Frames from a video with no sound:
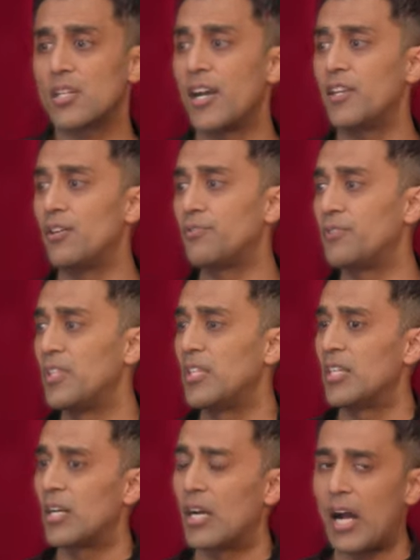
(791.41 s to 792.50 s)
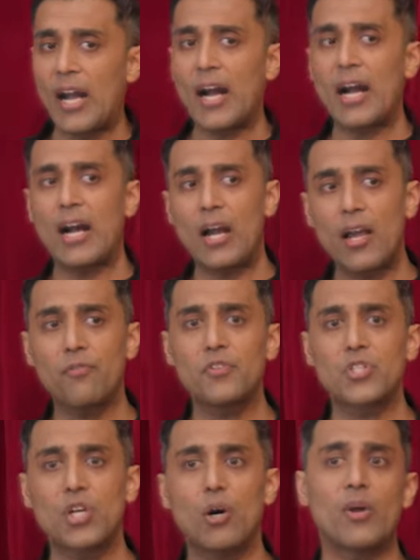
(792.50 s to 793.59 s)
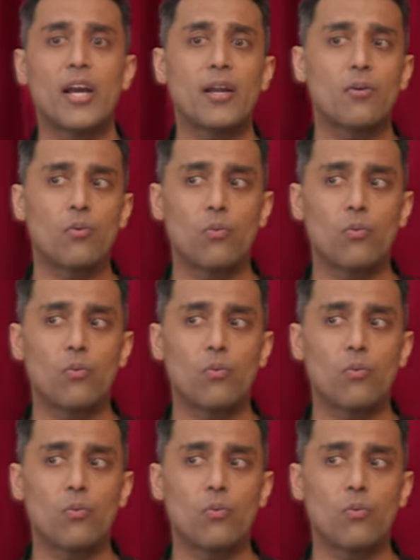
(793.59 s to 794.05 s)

kind of, I, I often saw when I,